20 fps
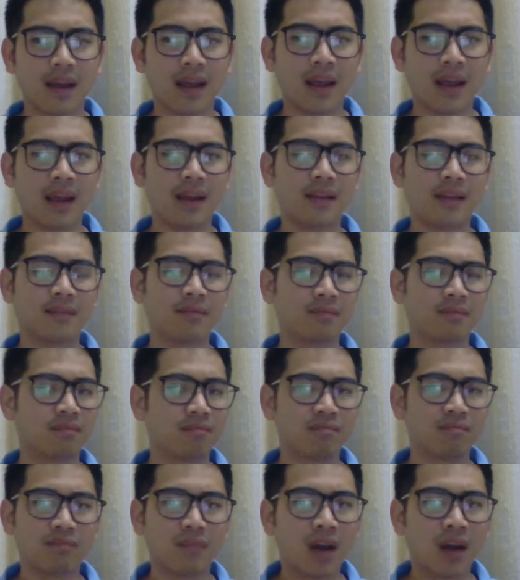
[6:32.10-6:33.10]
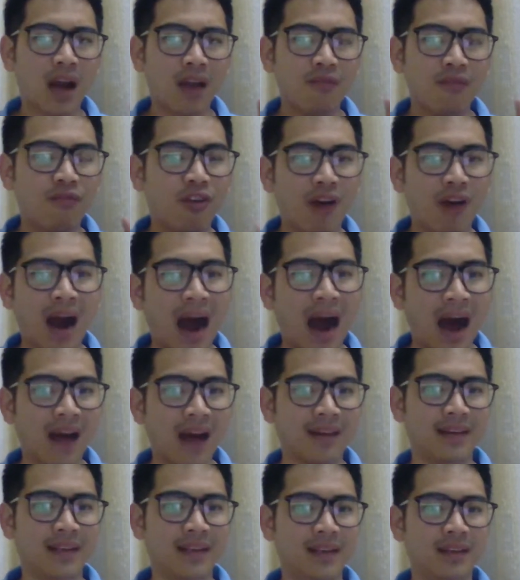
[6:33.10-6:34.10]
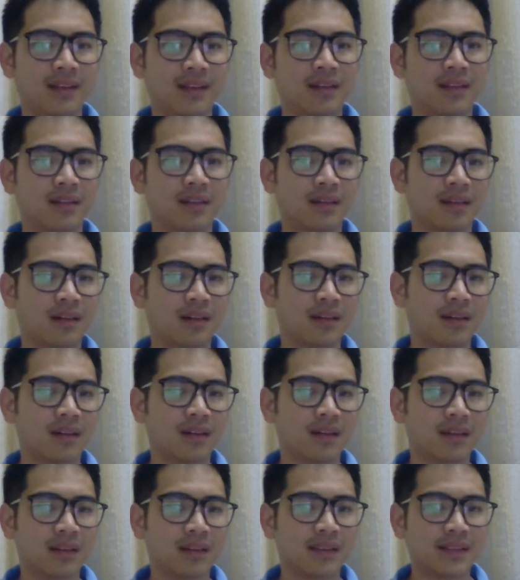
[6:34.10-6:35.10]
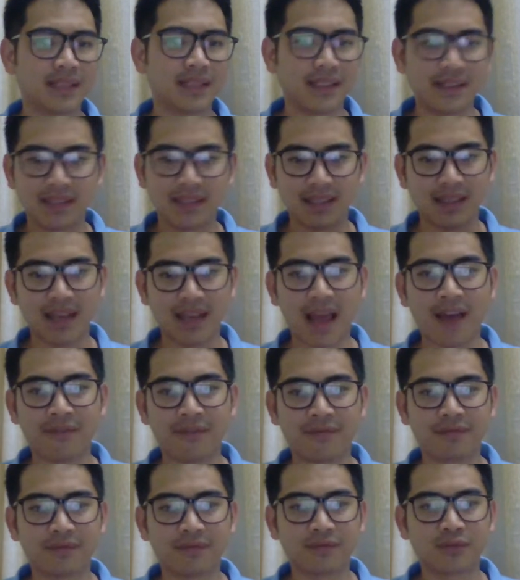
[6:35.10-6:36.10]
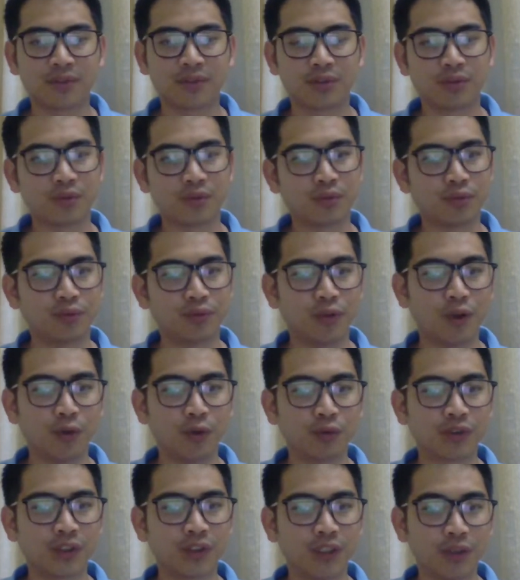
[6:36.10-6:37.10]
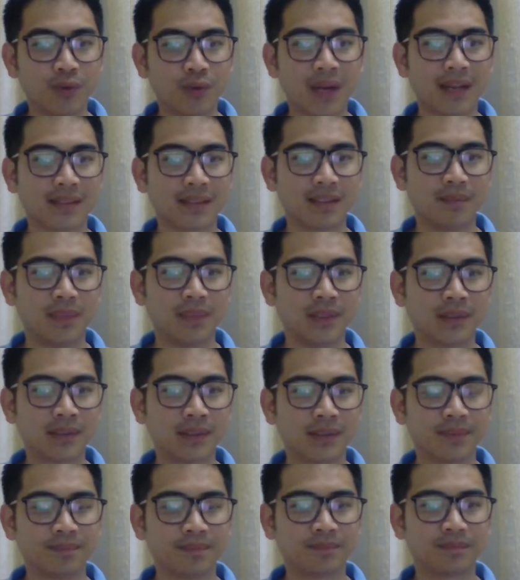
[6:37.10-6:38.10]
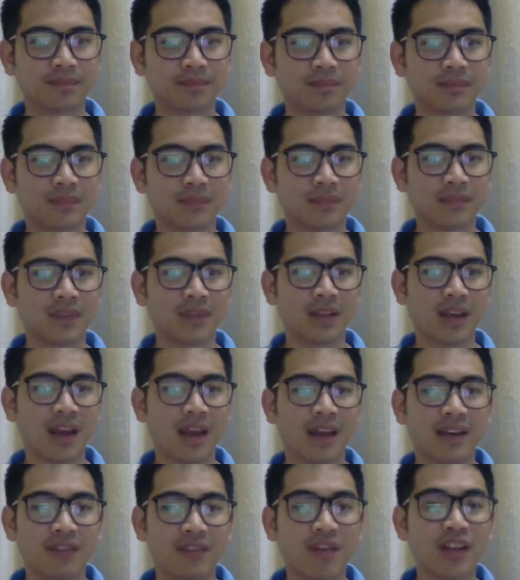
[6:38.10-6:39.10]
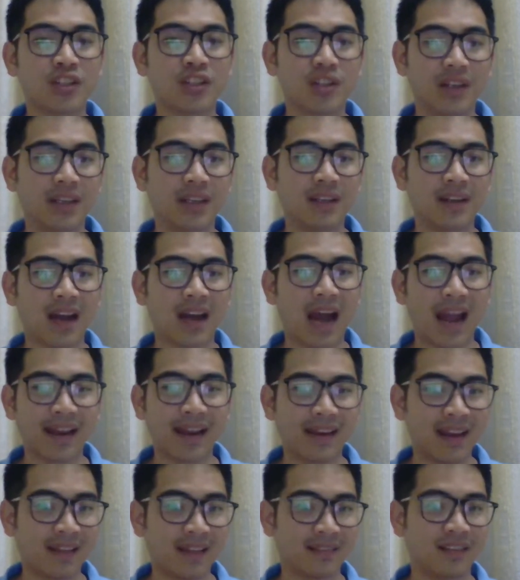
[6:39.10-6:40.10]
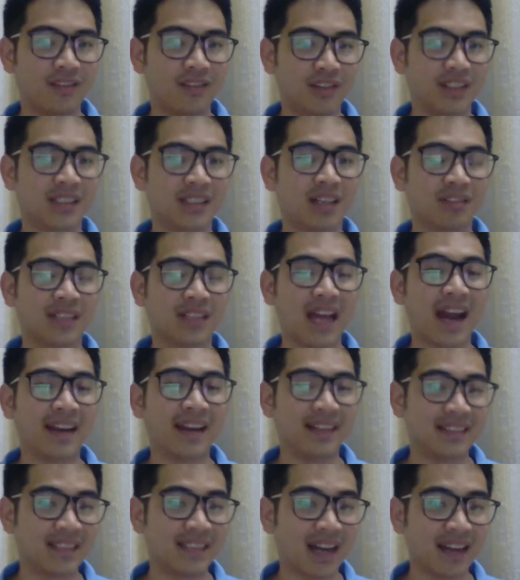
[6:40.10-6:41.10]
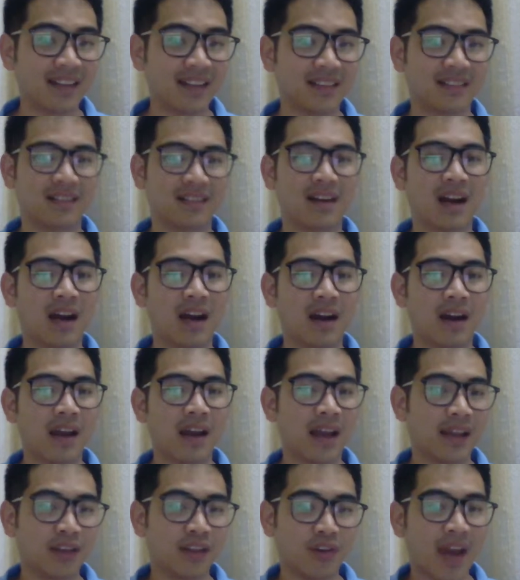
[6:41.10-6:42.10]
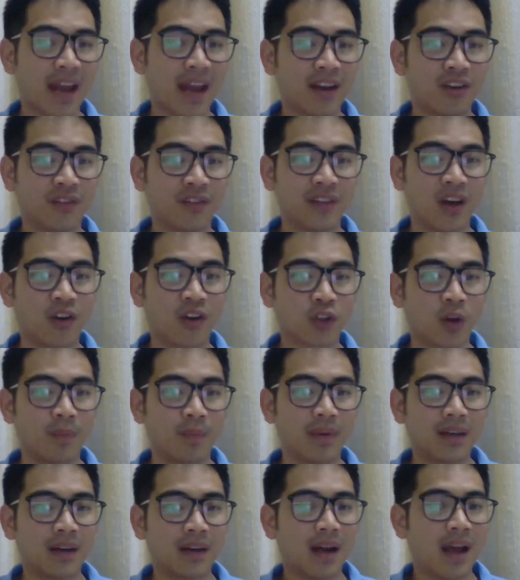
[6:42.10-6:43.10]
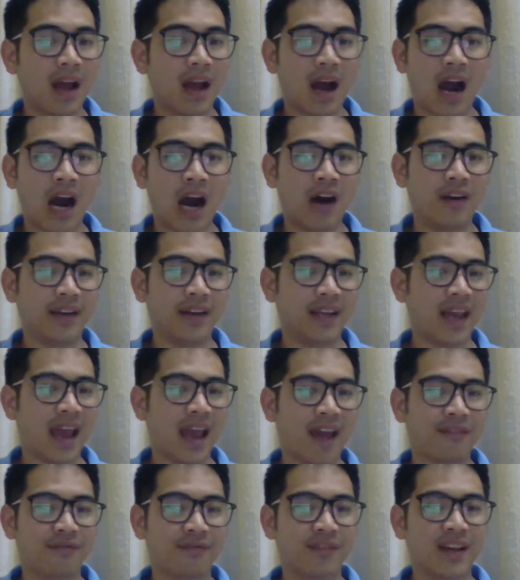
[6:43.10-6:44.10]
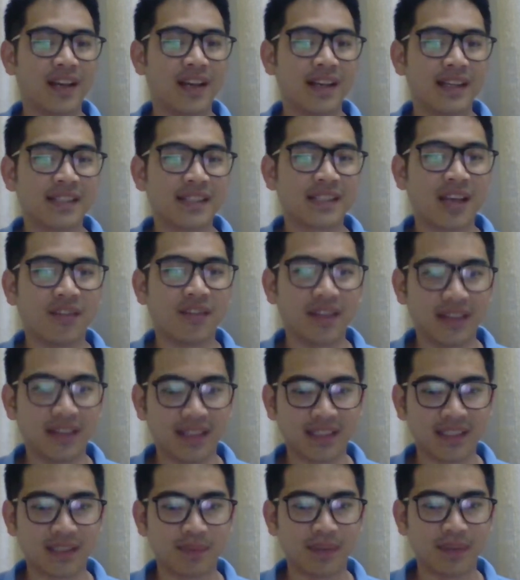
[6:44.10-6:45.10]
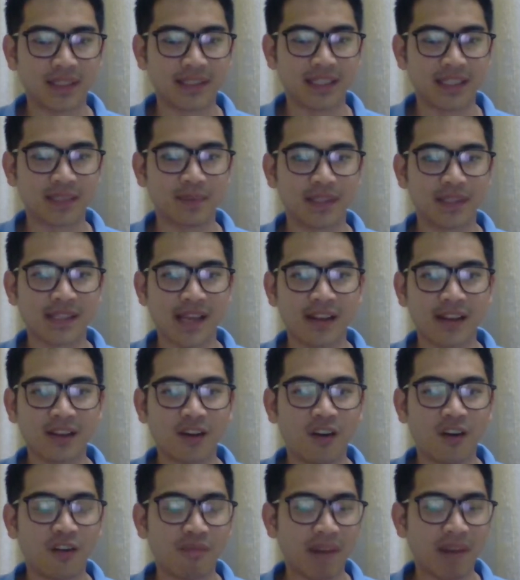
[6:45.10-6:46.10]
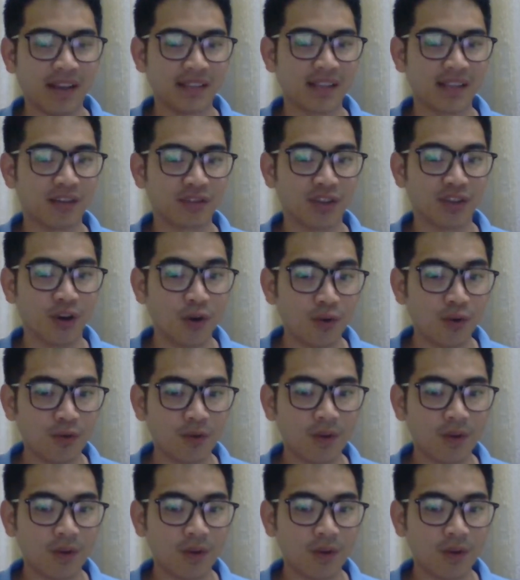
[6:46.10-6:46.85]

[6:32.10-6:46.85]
And I worked hardly since he left to those new customers, and eventually I get the result that I desire. Until end of the October, I already have 76% of my sales goal.